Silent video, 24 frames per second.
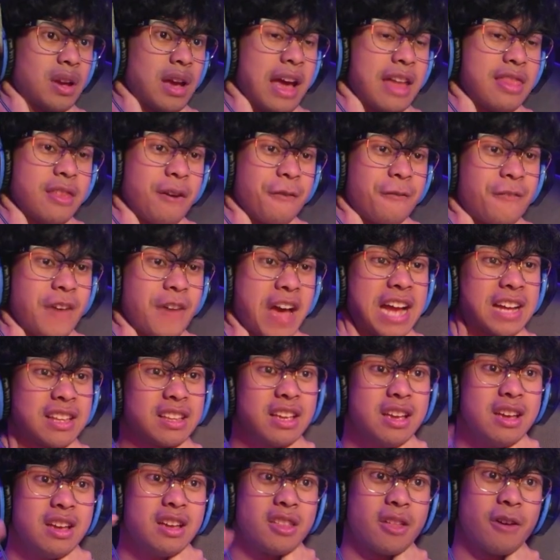And the
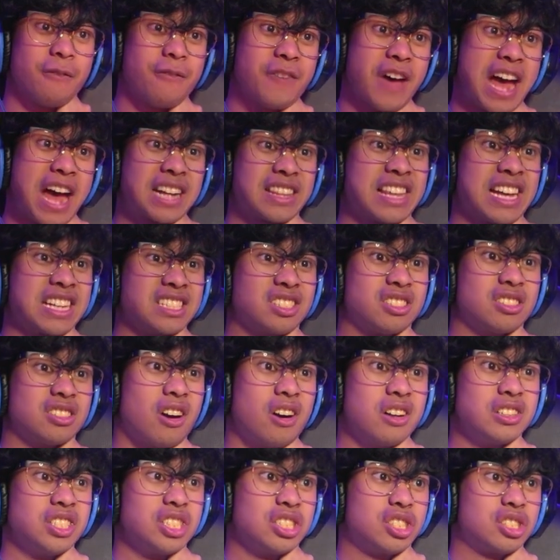fact that
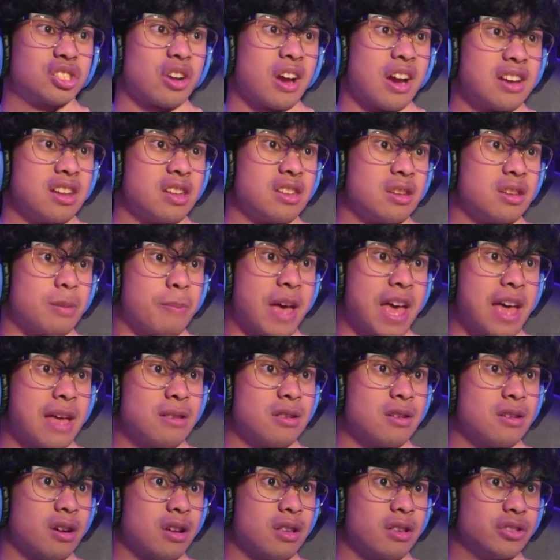Sanji's trying to
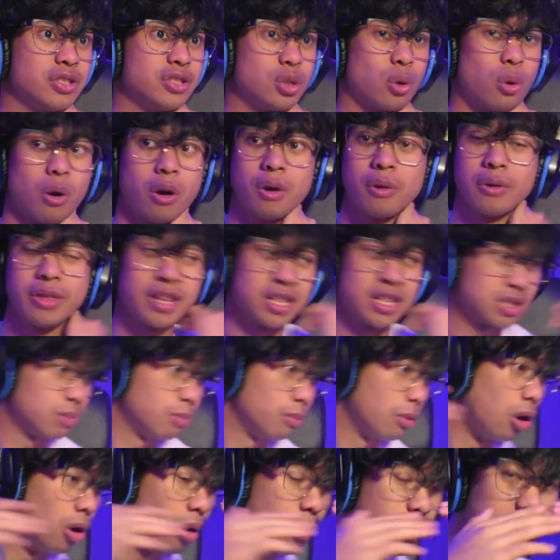depend on Zoro in this
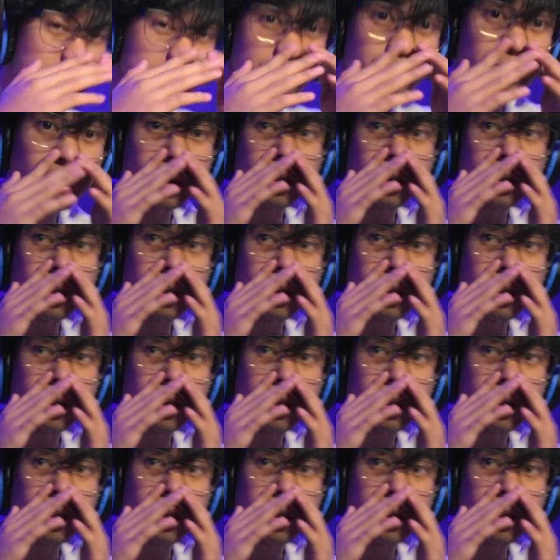moment,